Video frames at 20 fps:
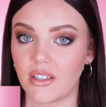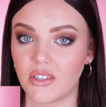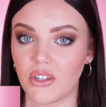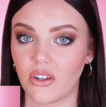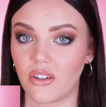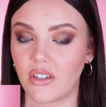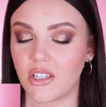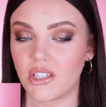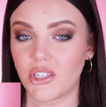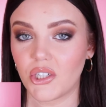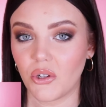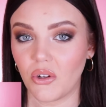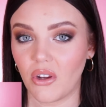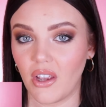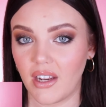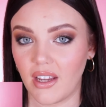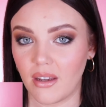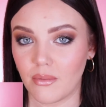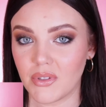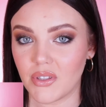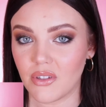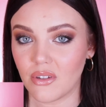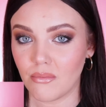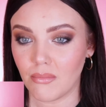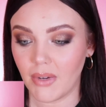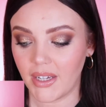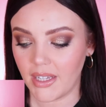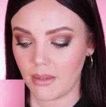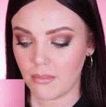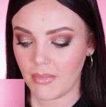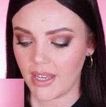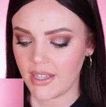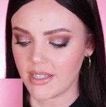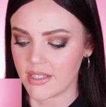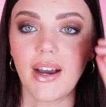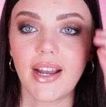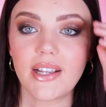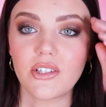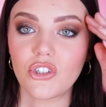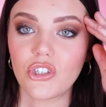turn into an absolute muddy mess.
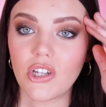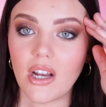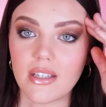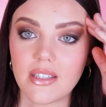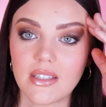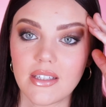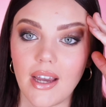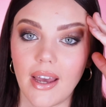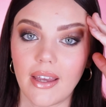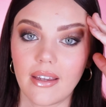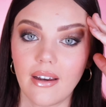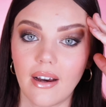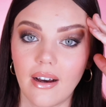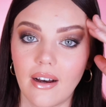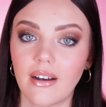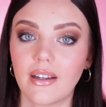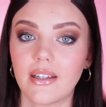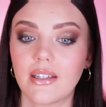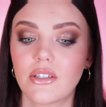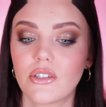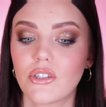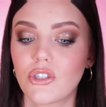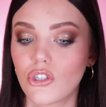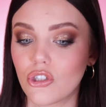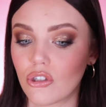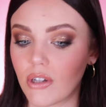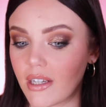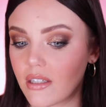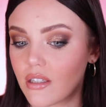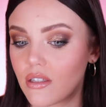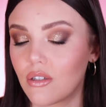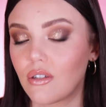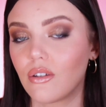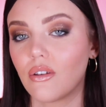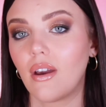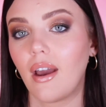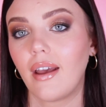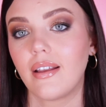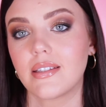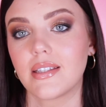I can't stress to you
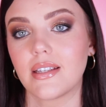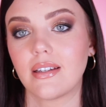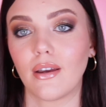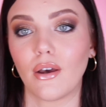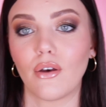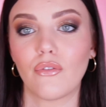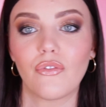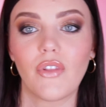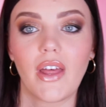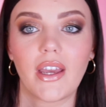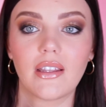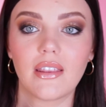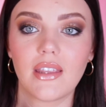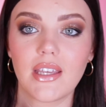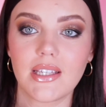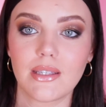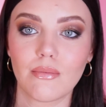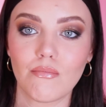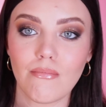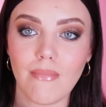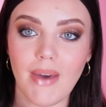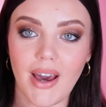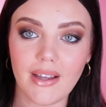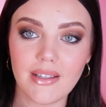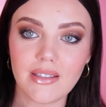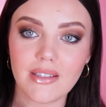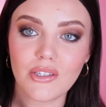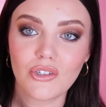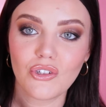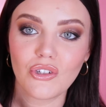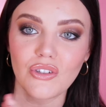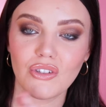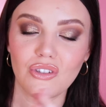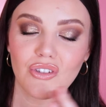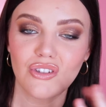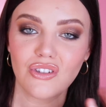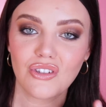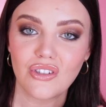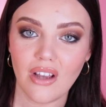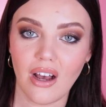guys enough, like these mattes
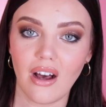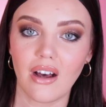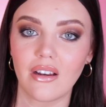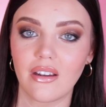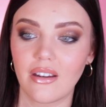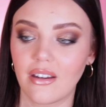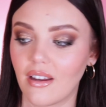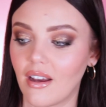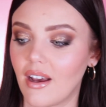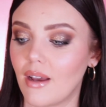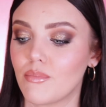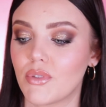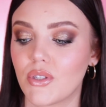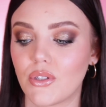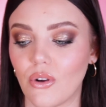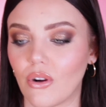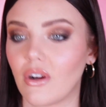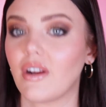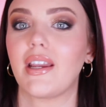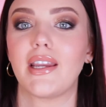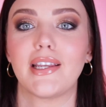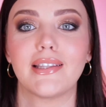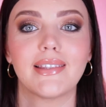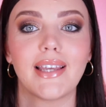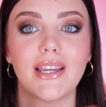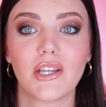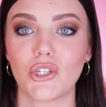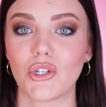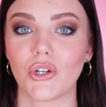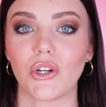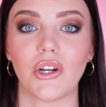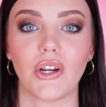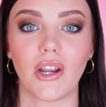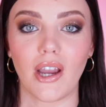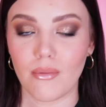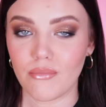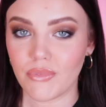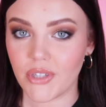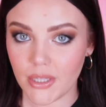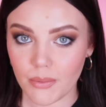just suck. I'm sorry, they do.
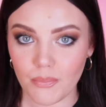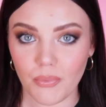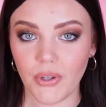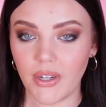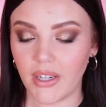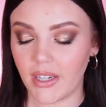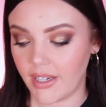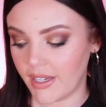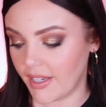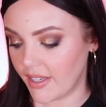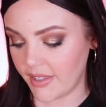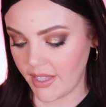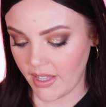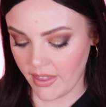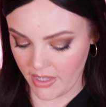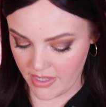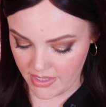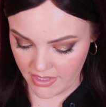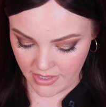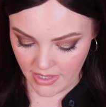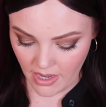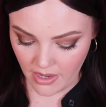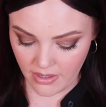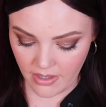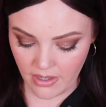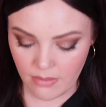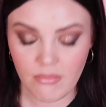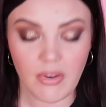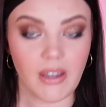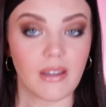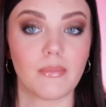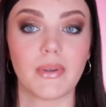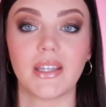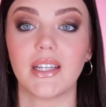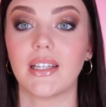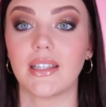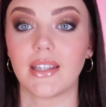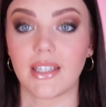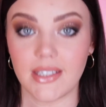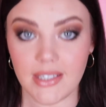I'm just putting it out there, they suck. In my
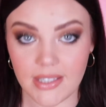opinion, they